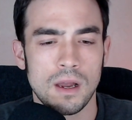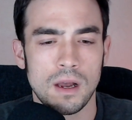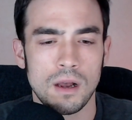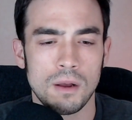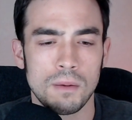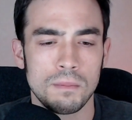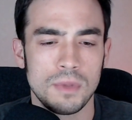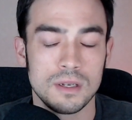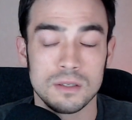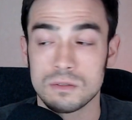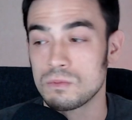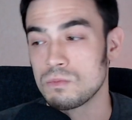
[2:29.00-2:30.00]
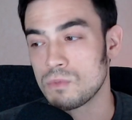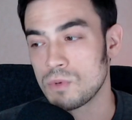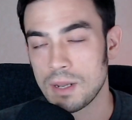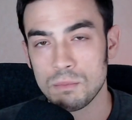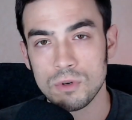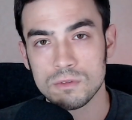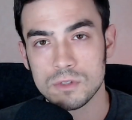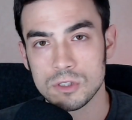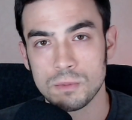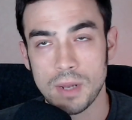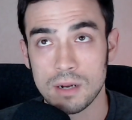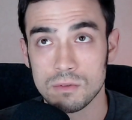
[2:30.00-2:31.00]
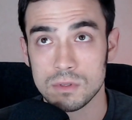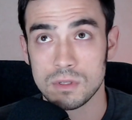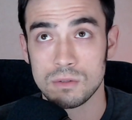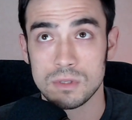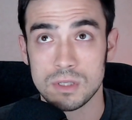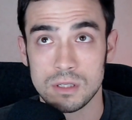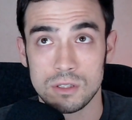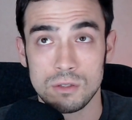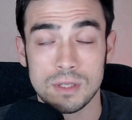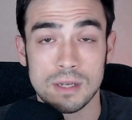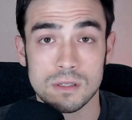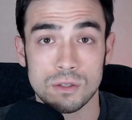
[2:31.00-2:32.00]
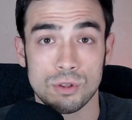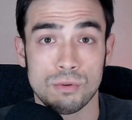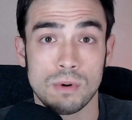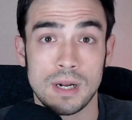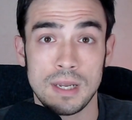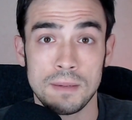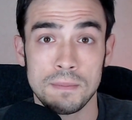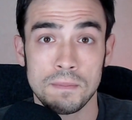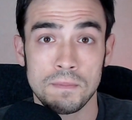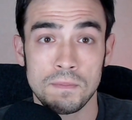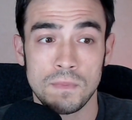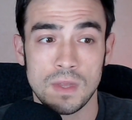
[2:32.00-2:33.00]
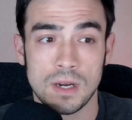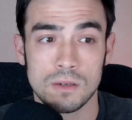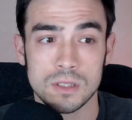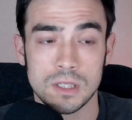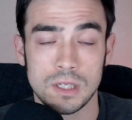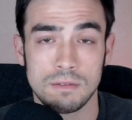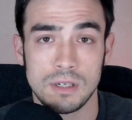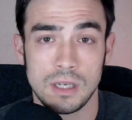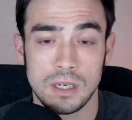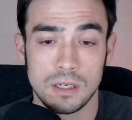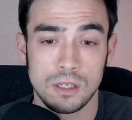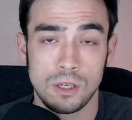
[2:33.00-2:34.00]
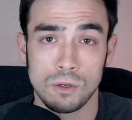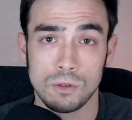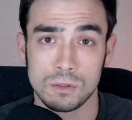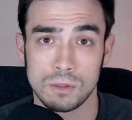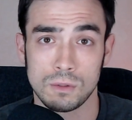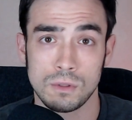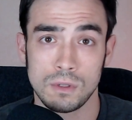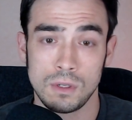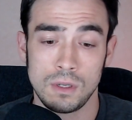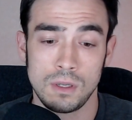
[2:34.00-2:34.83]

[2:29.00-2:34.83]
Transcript: um, because when I moved to Japan, it was in 2003 and I was living in Kyoto,